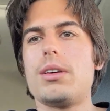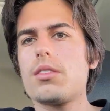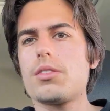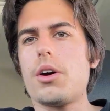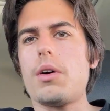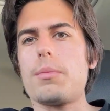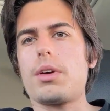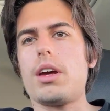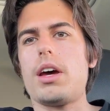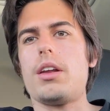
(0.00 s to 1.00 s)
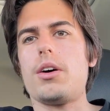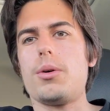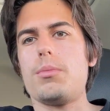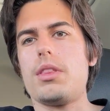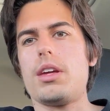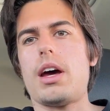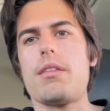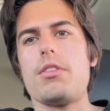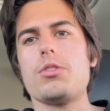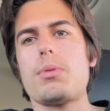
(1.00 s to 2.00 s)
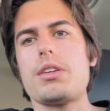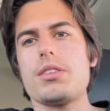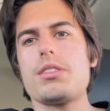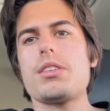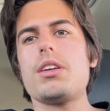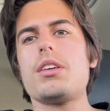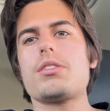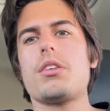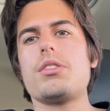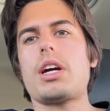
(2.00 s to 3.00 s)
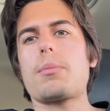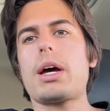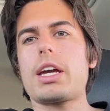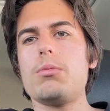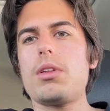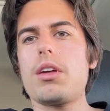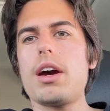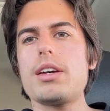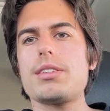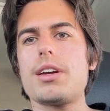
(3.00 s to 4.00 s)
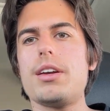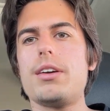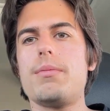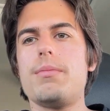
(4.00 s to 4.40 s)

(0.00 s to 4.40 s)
So I'm gonna head home and then have those pairs listed. So I'll check back in with you guys later.